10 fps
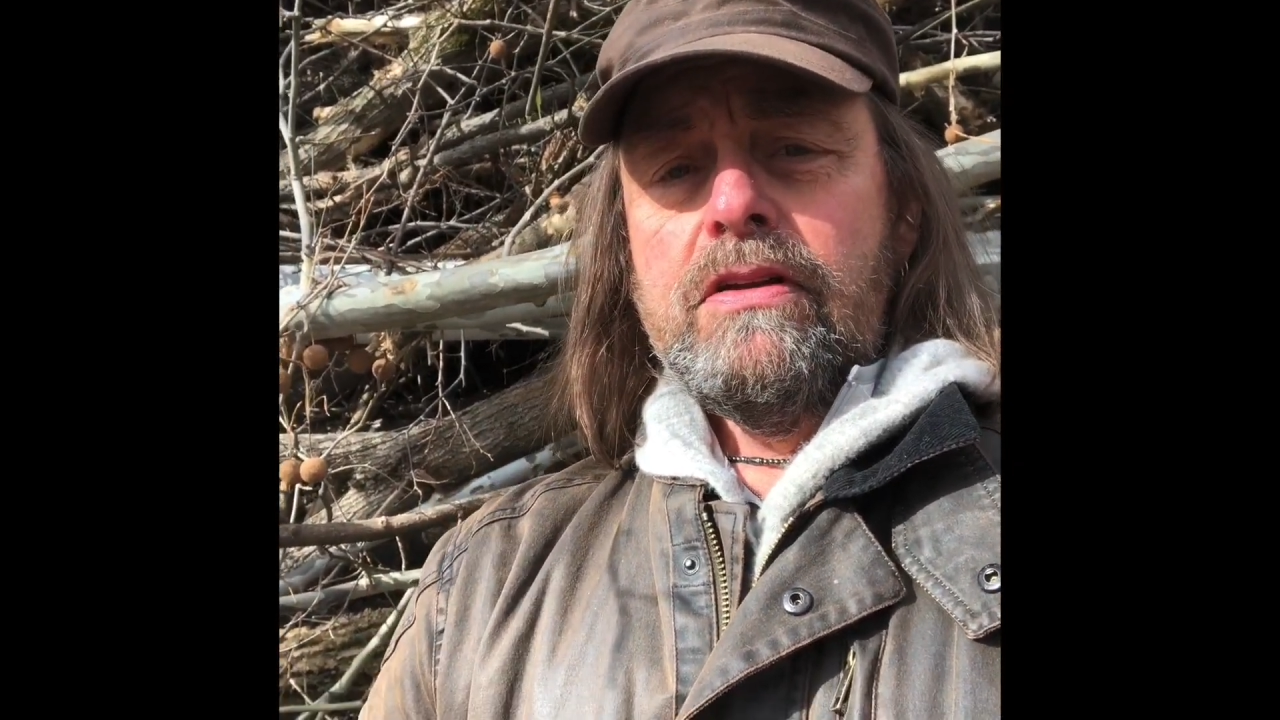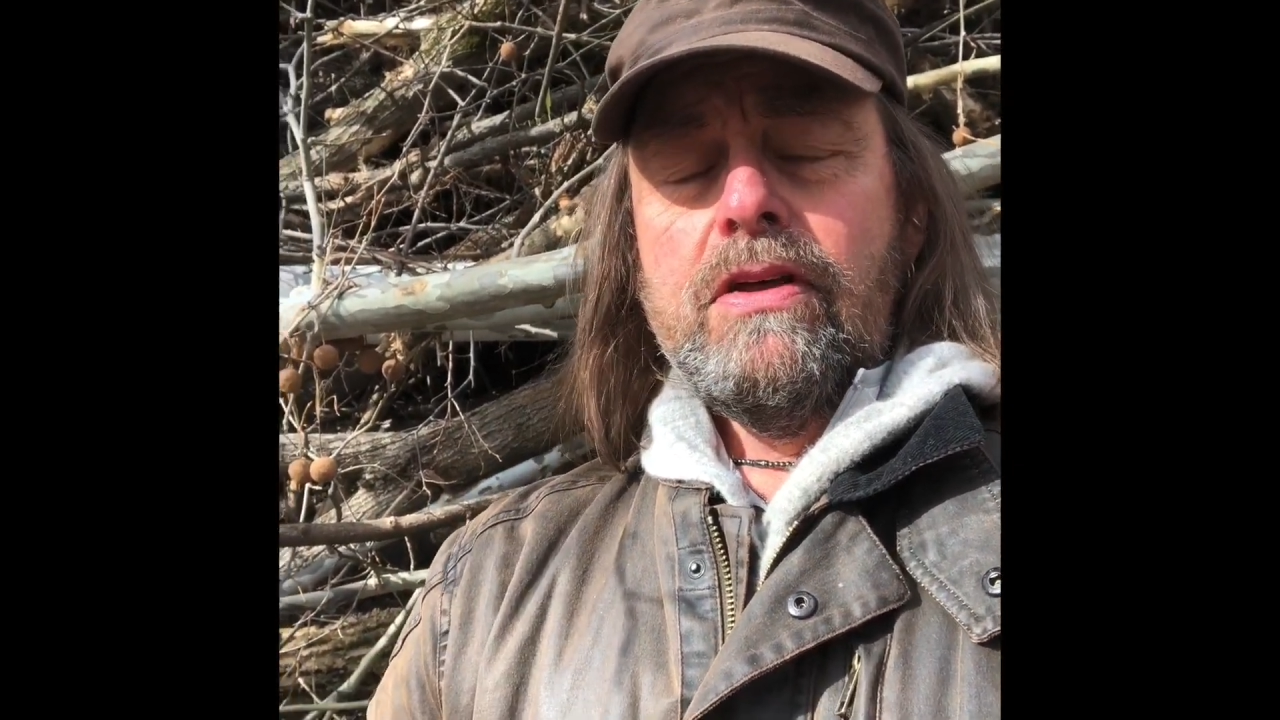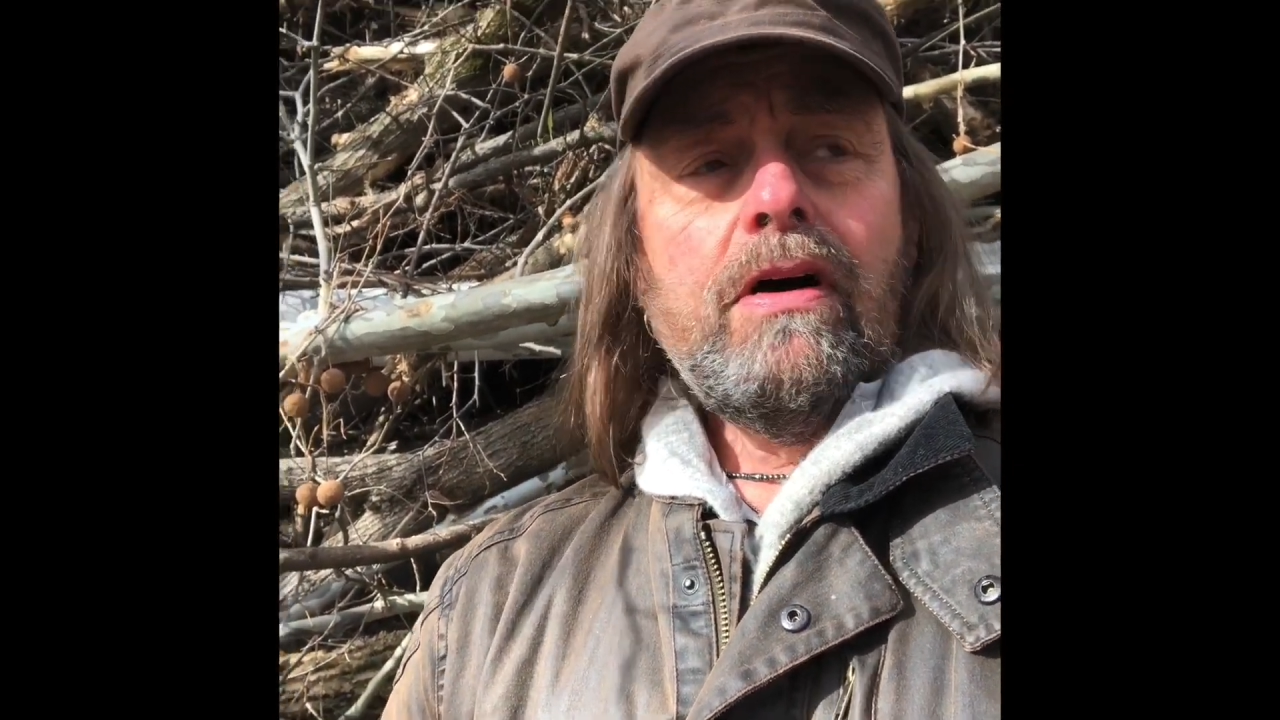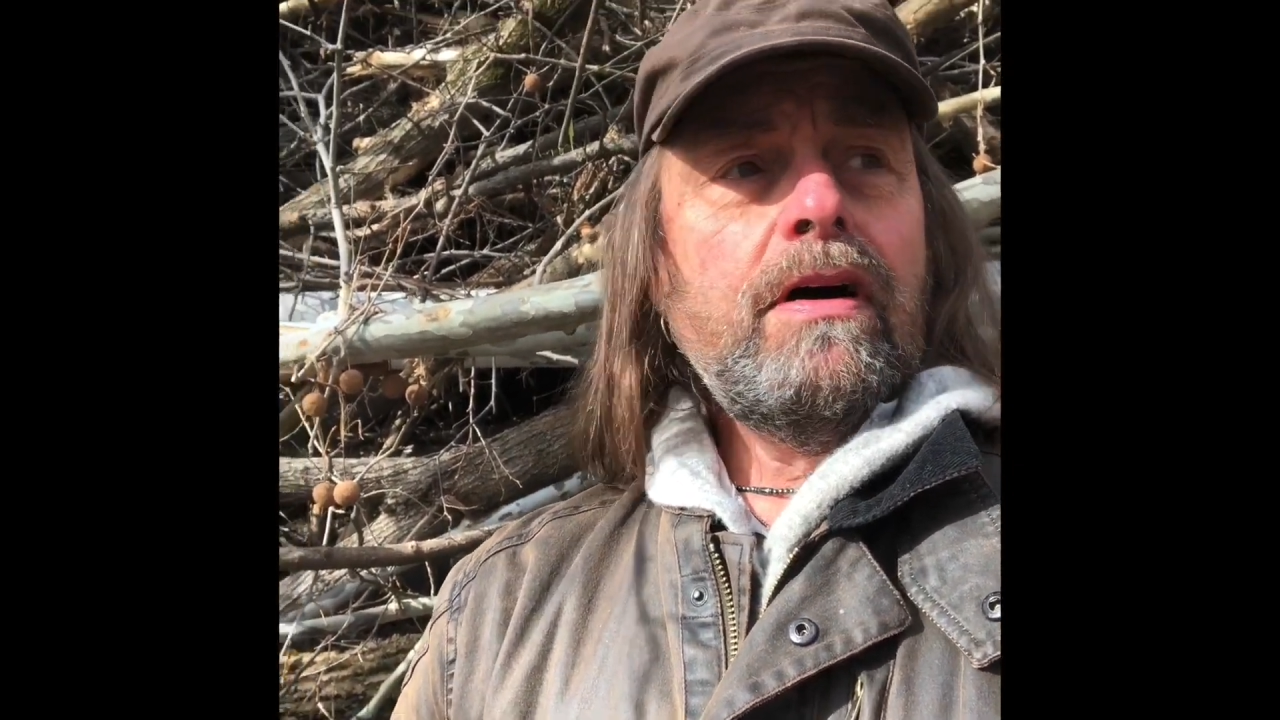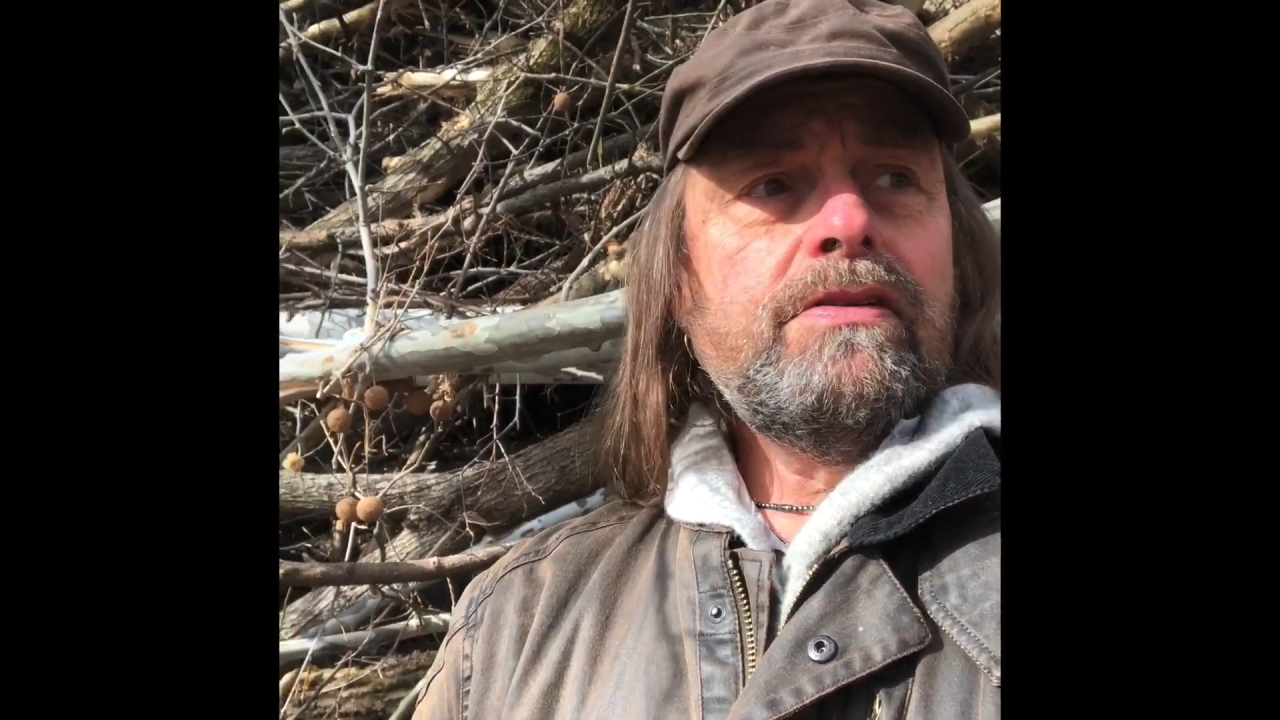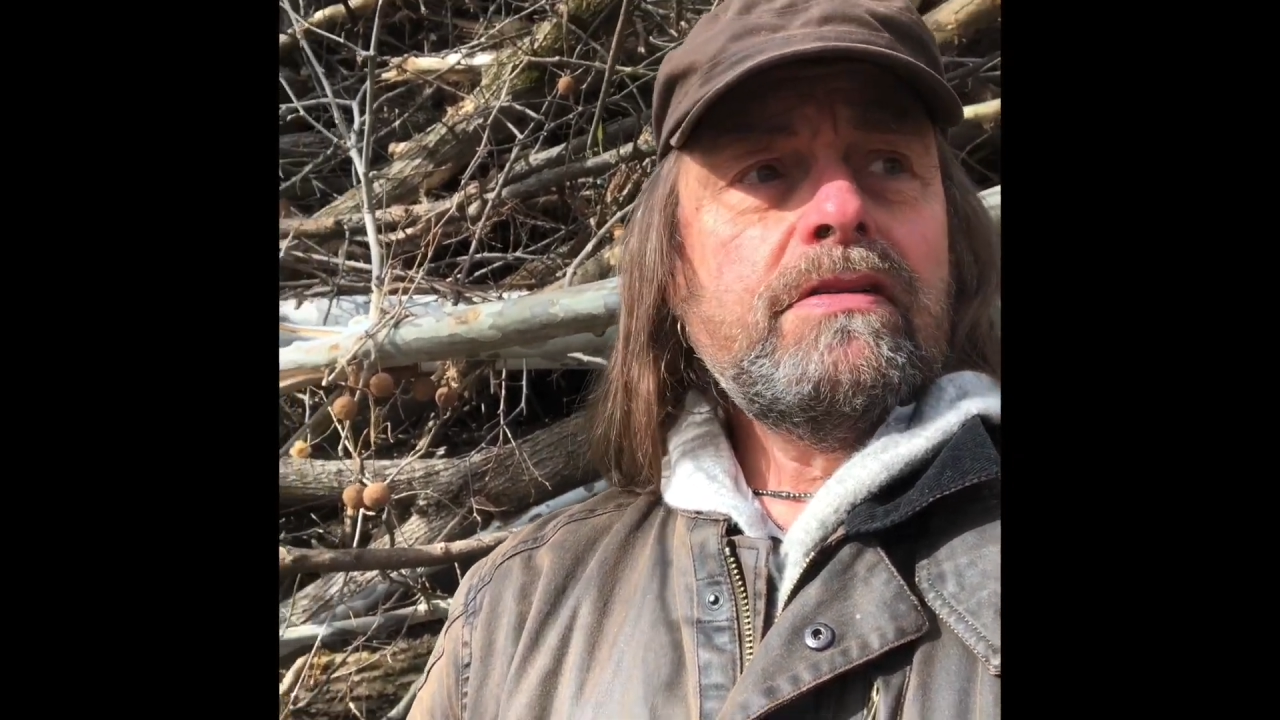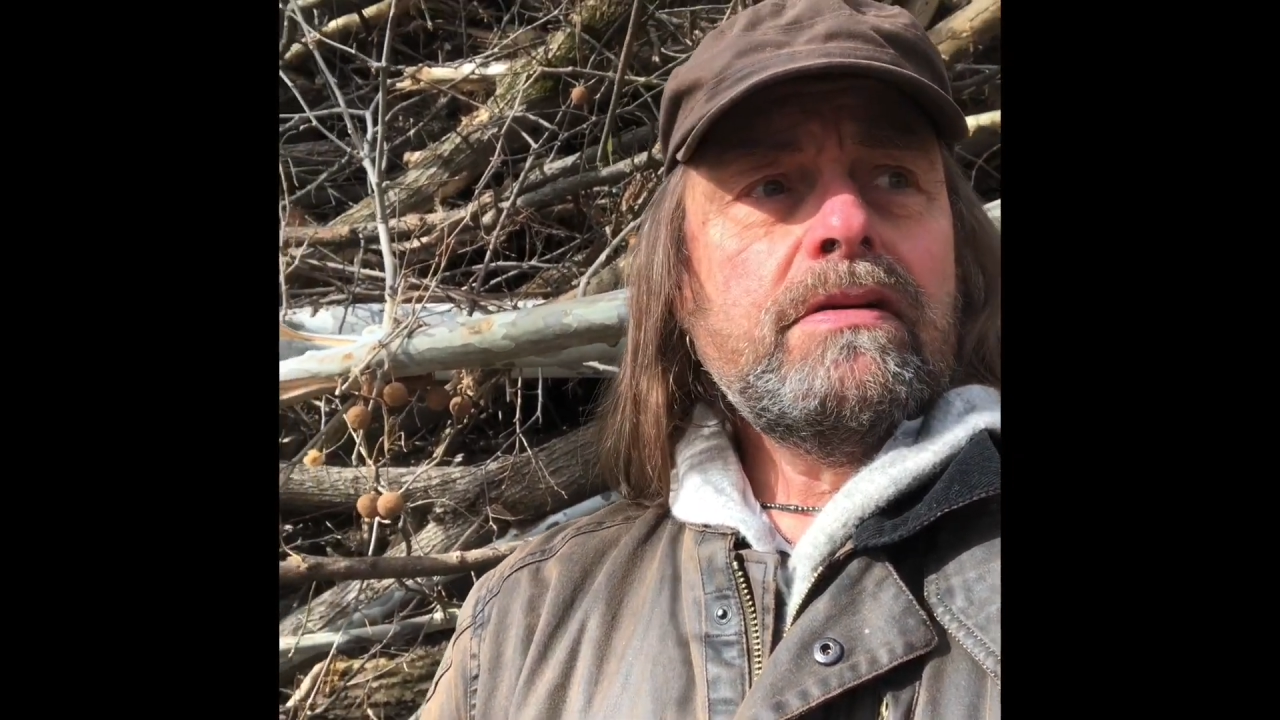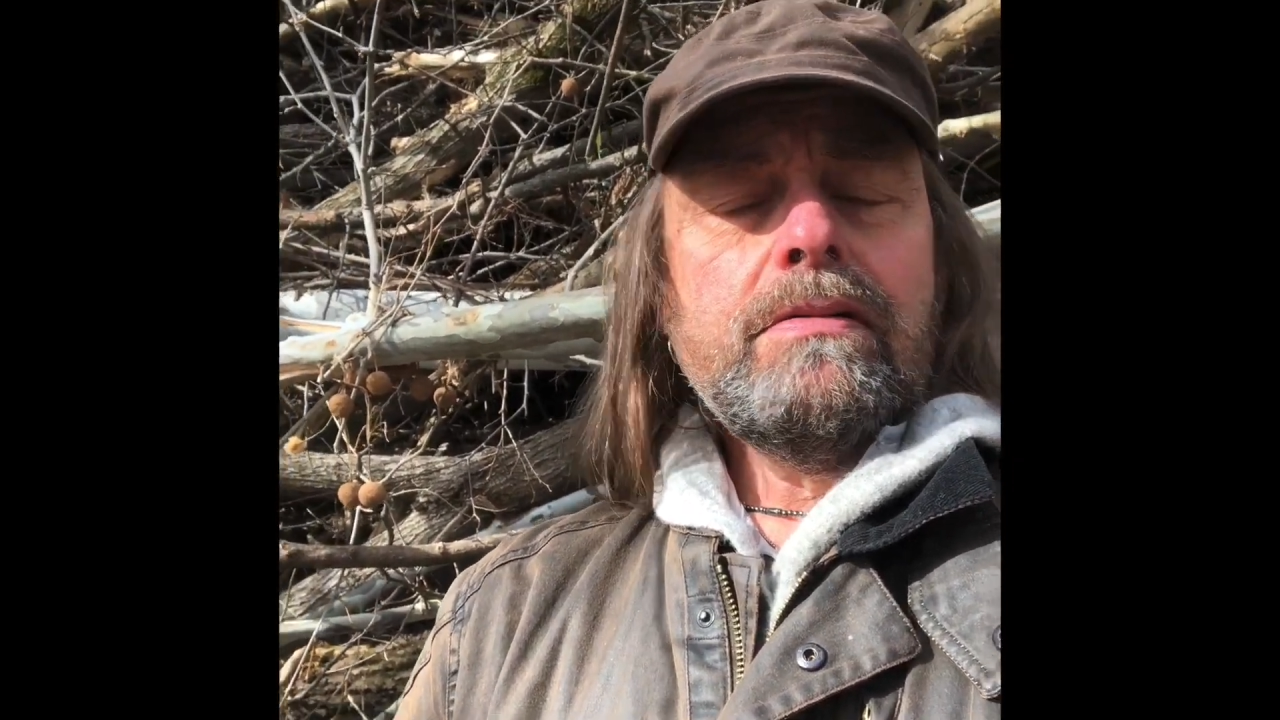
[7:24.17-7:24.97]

thoughts,